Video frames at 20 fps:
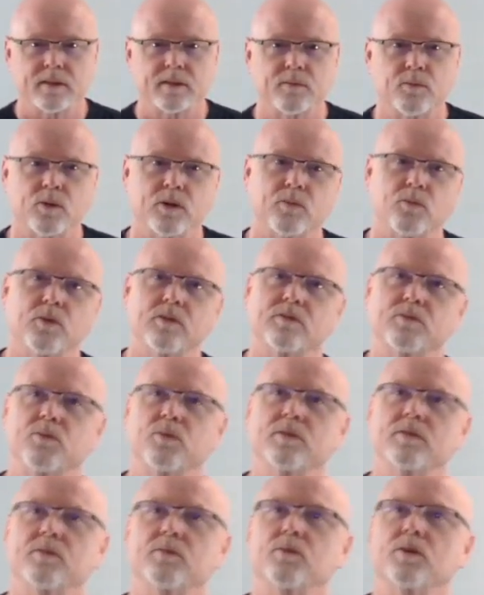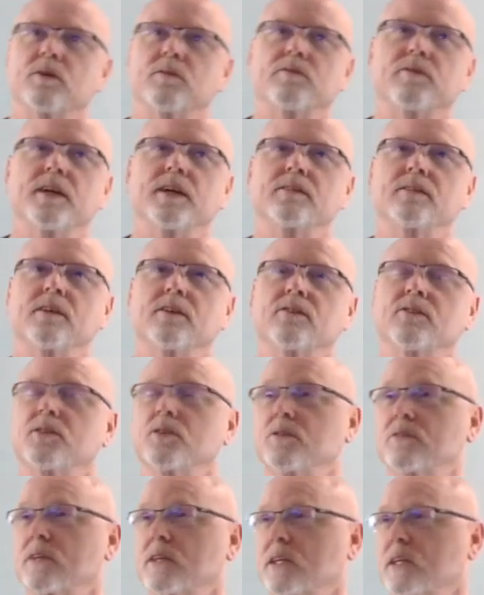what, what's, what's a real fancy
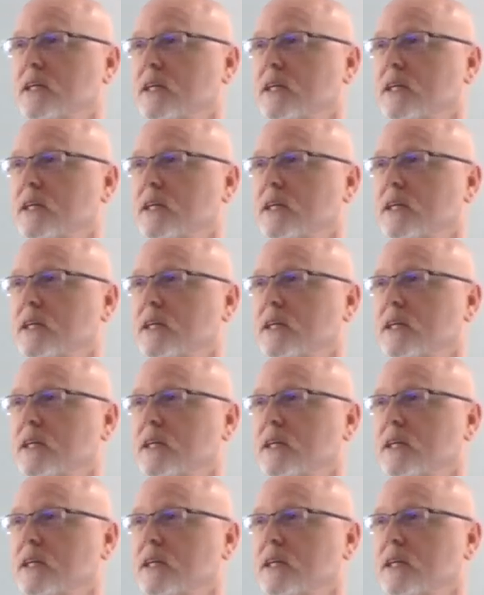excuse I can